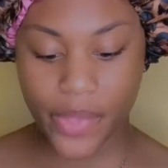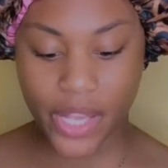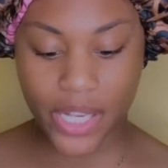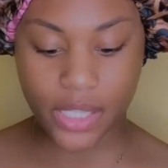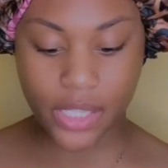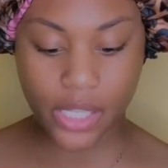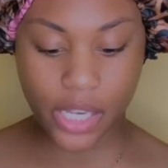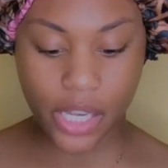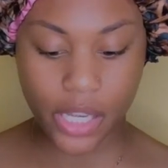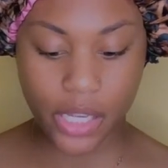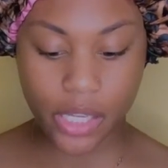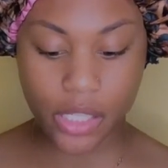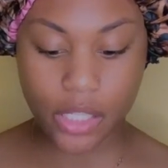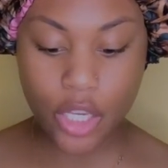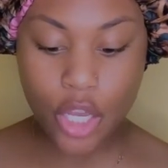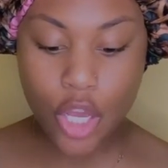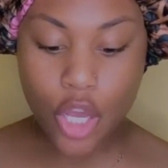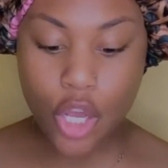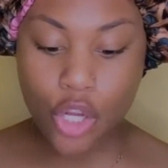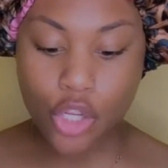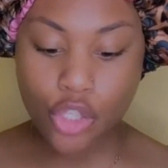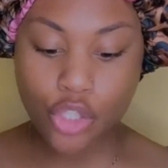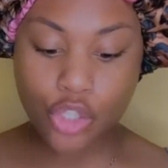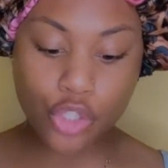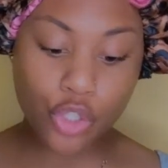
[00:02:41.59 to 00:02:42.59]
It says
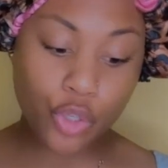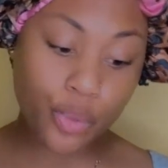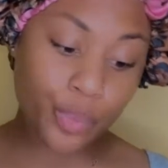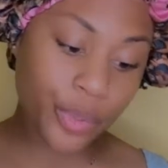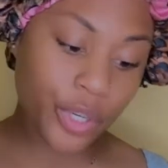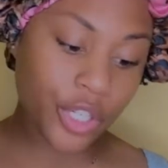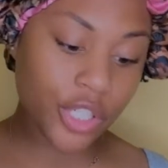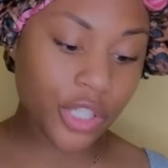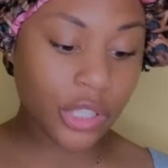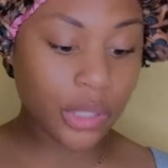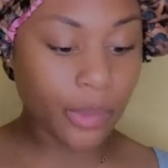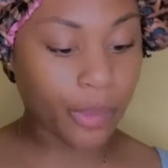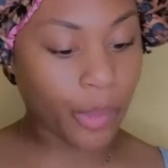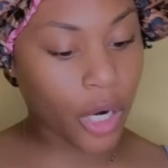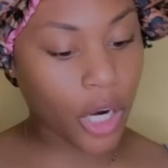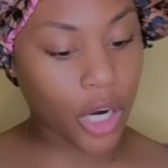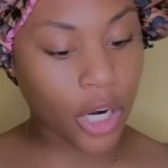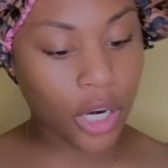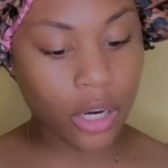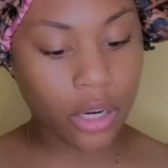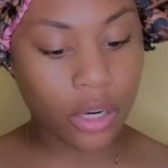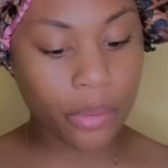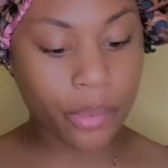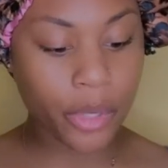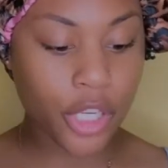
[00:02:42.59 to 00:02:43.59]
super
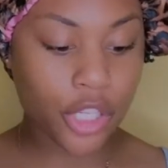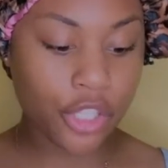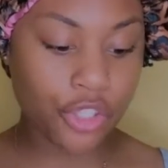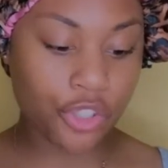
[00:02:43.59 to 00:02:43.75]
superb,